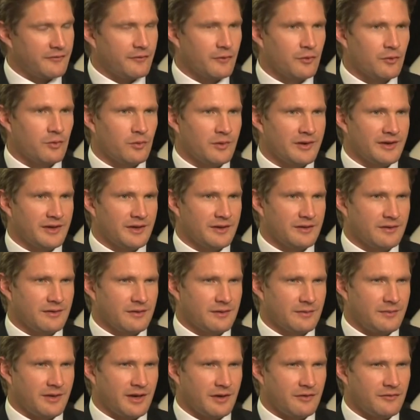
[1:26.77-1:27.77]

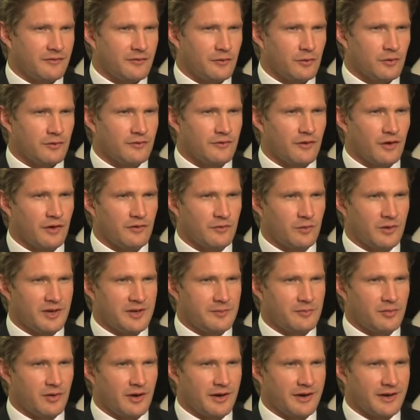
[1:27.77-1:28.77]
a four or five
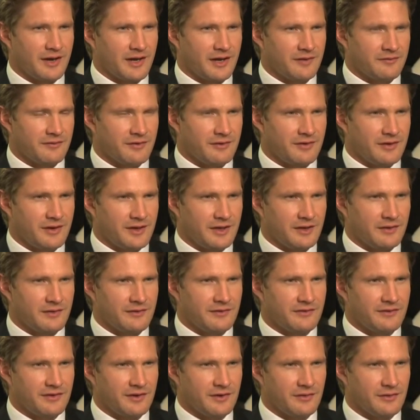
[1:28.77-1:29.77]
week break after the
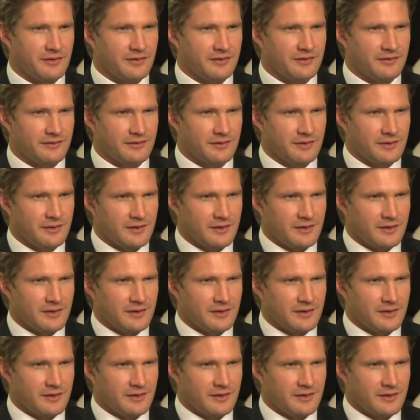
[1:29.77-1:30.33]
England series,